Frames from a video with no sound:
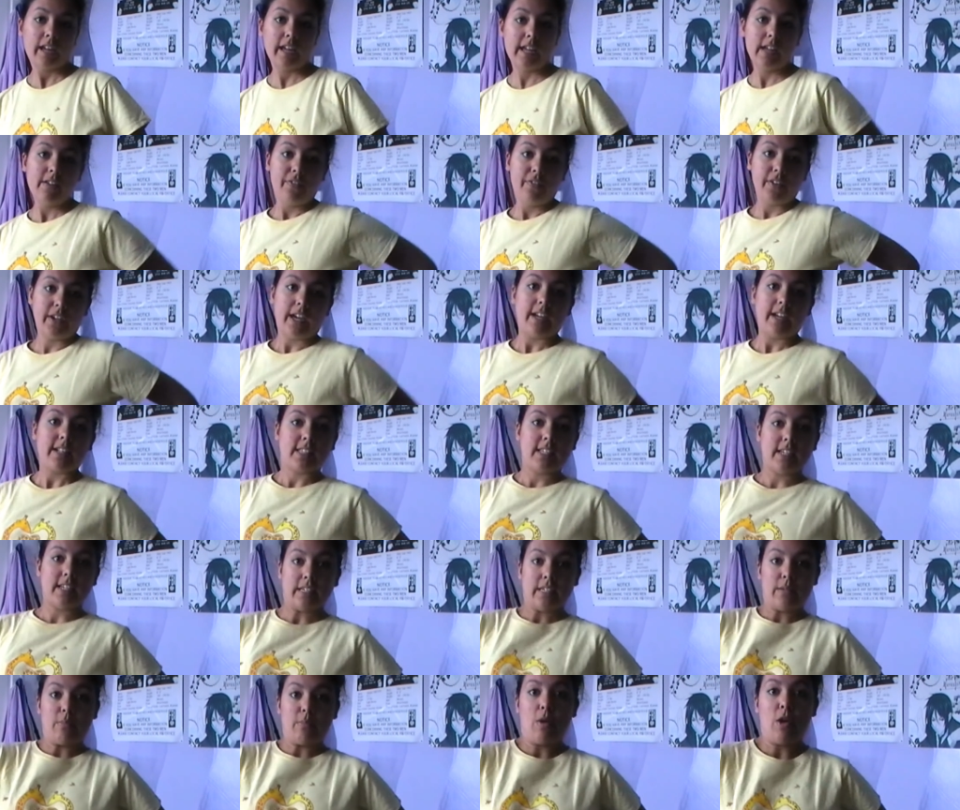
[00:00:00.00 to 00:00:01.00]
Aoife gets
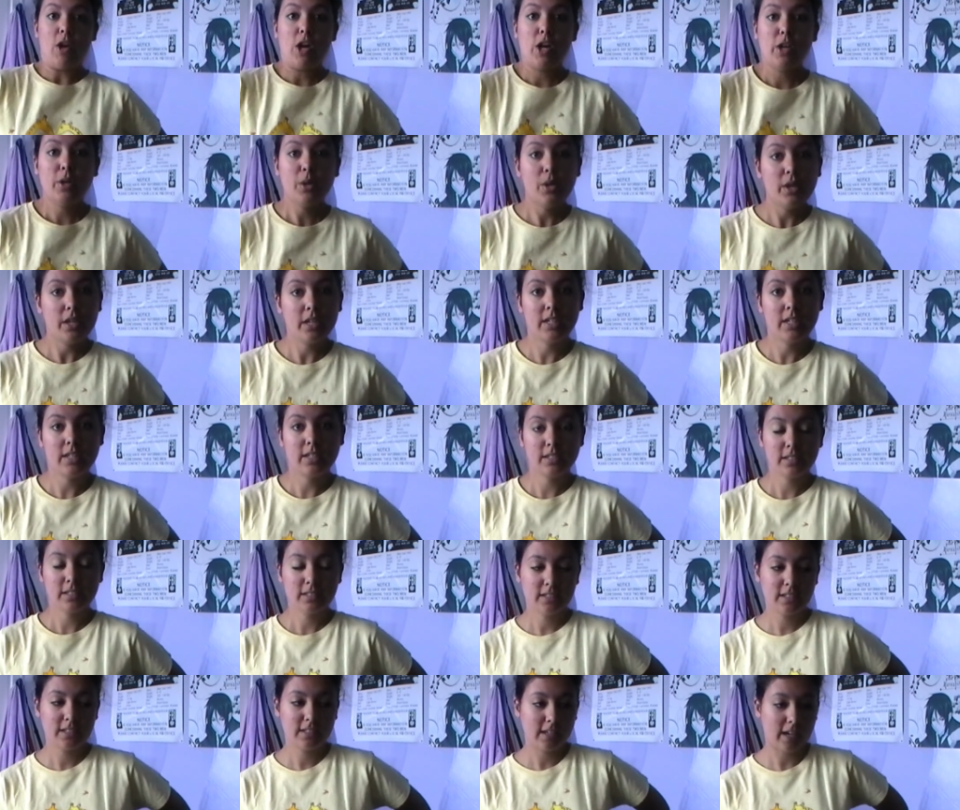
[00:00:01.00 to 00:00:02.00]
here tomorrow,
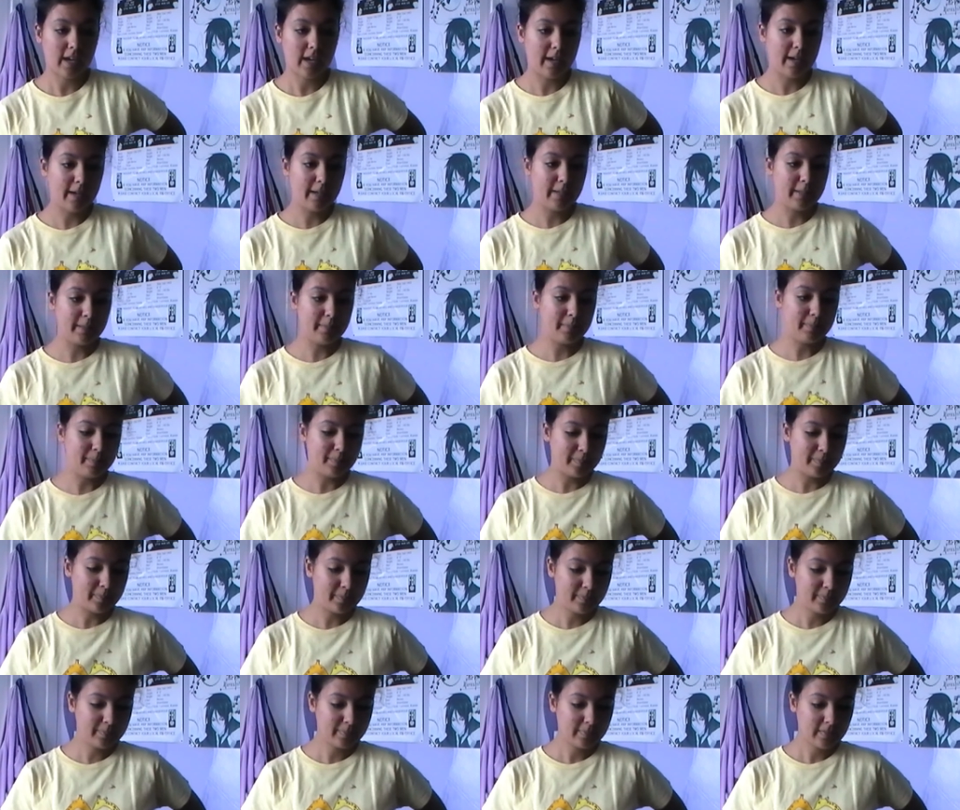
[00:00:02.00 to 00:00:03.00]
um,
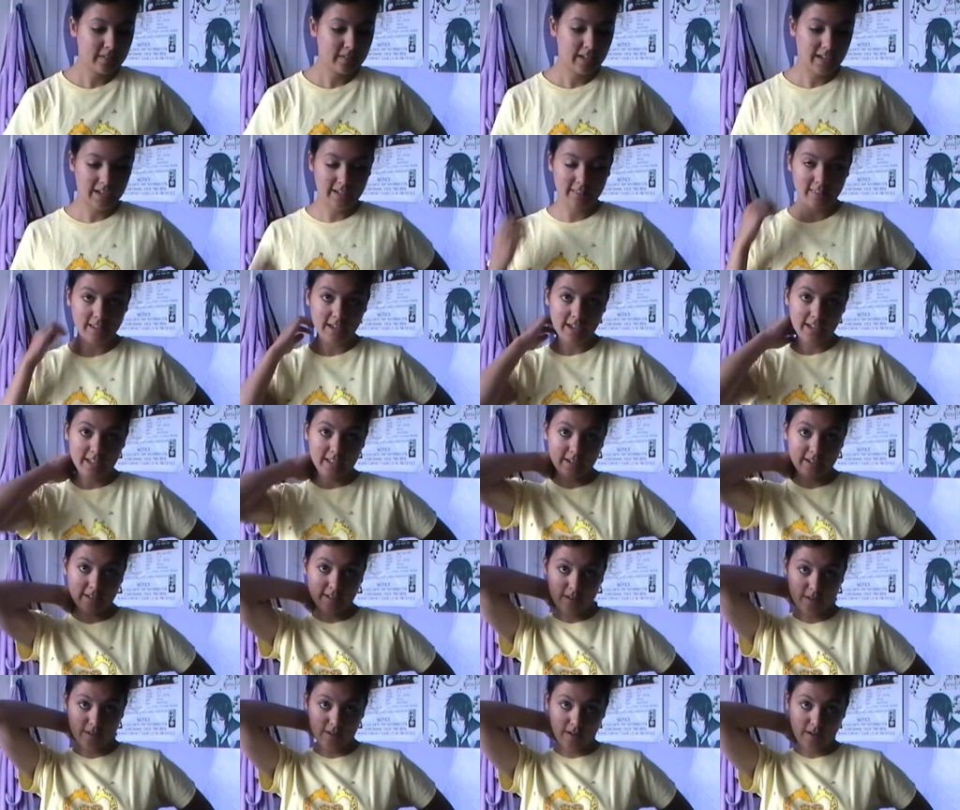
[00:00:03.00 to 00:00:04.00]
and
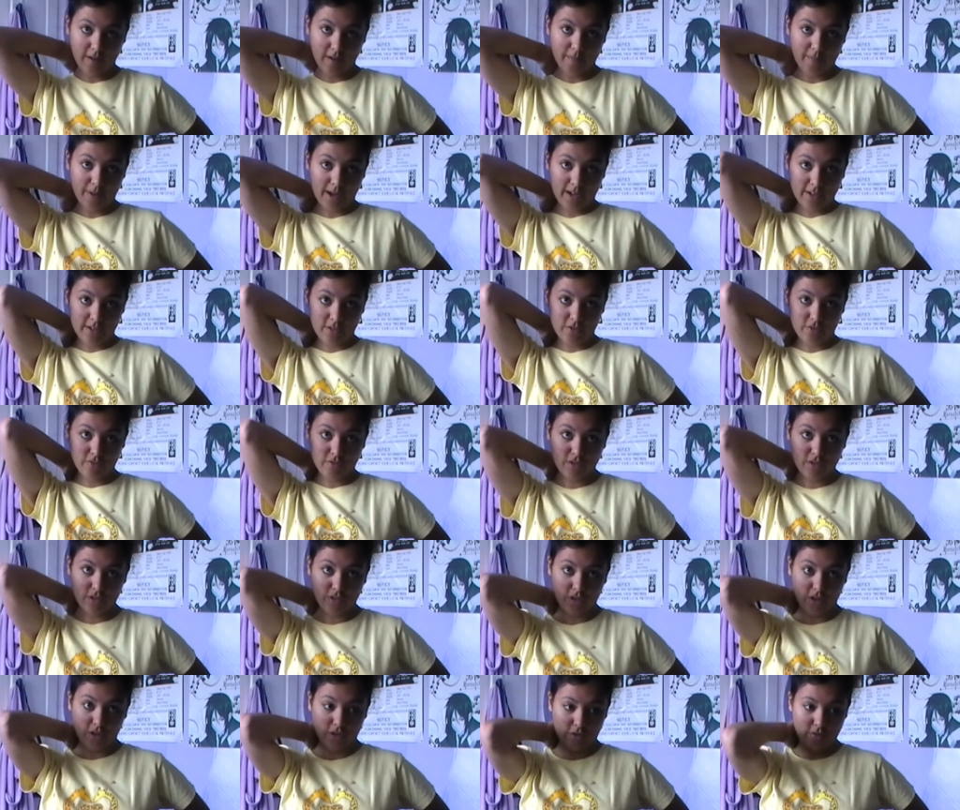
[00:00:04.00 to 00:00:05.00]
then Amanda
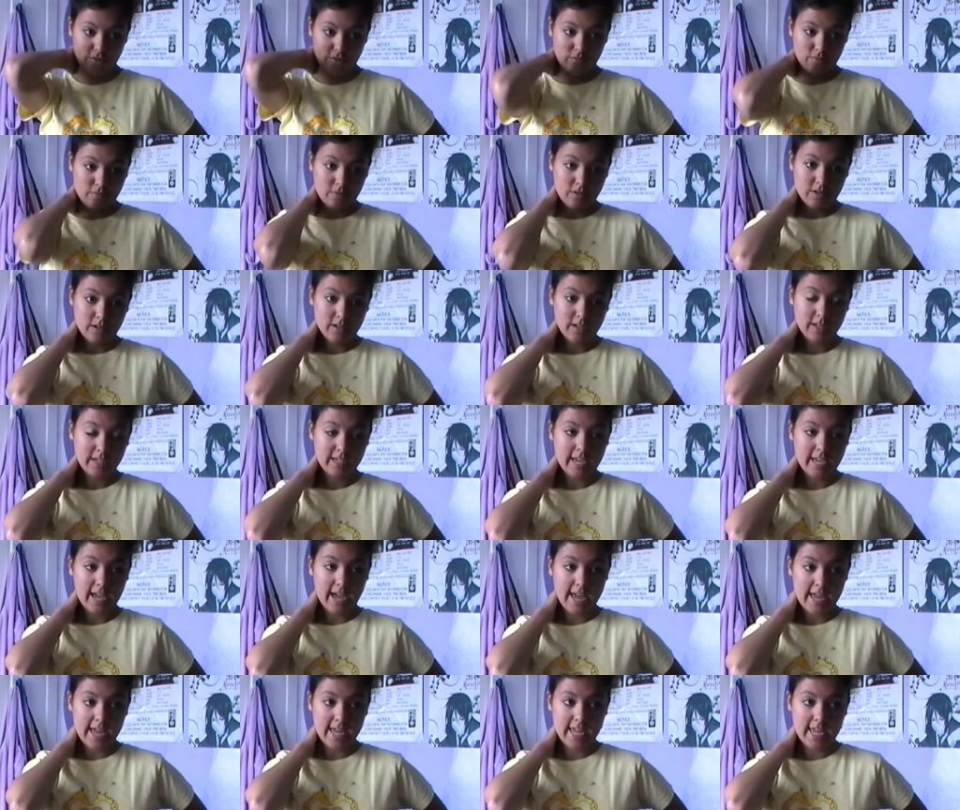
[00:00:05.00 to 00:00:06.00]
and Jo
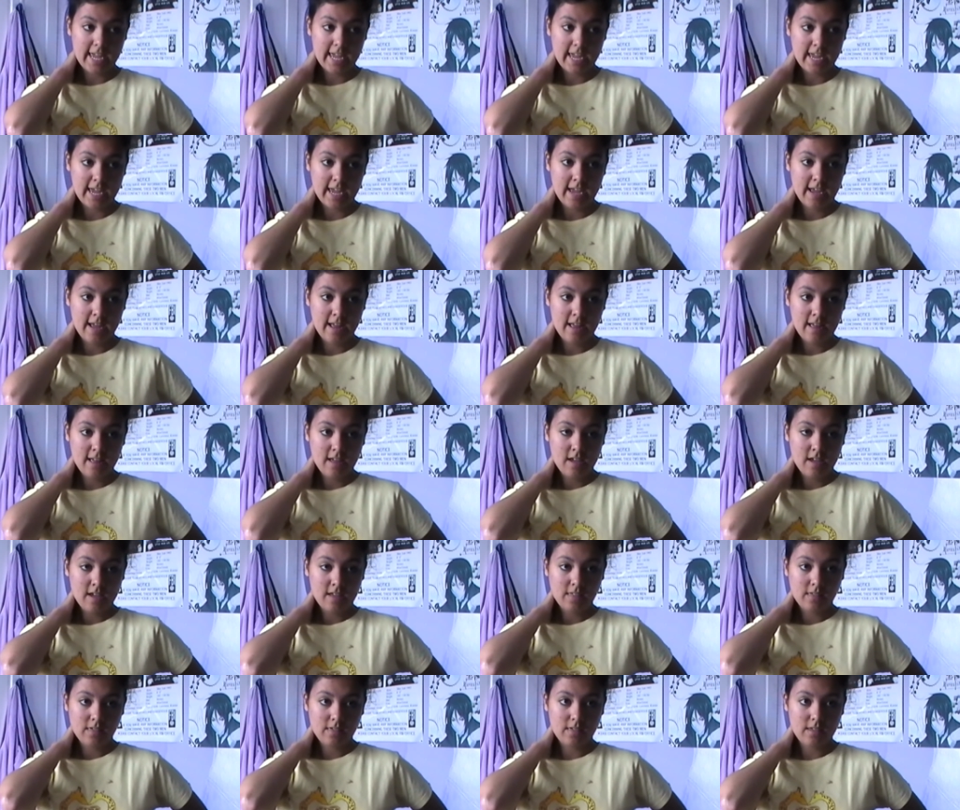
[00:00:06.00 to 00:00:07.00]
get here
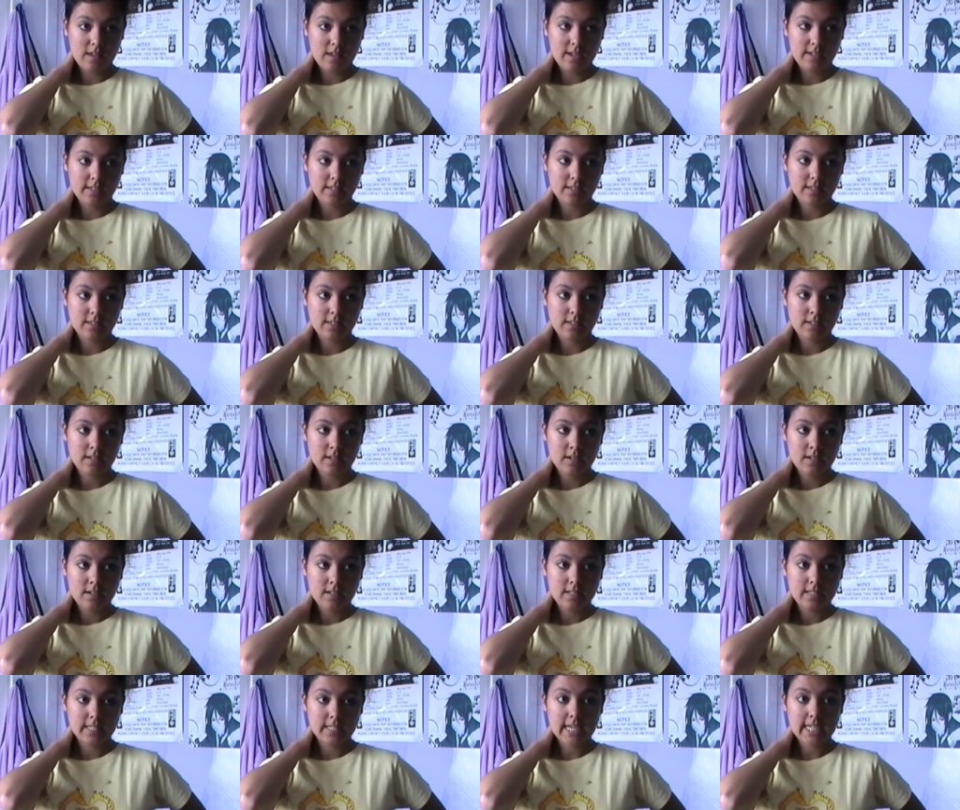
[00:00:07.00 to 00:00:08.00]
this
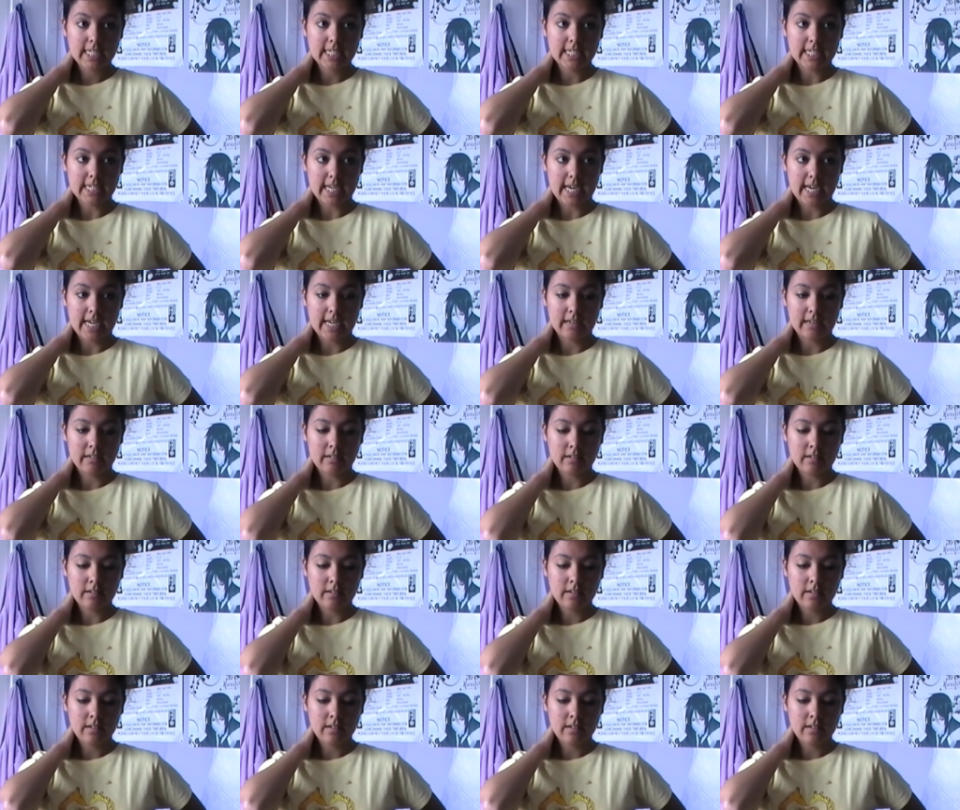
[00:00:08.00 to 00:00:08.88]
Saturday.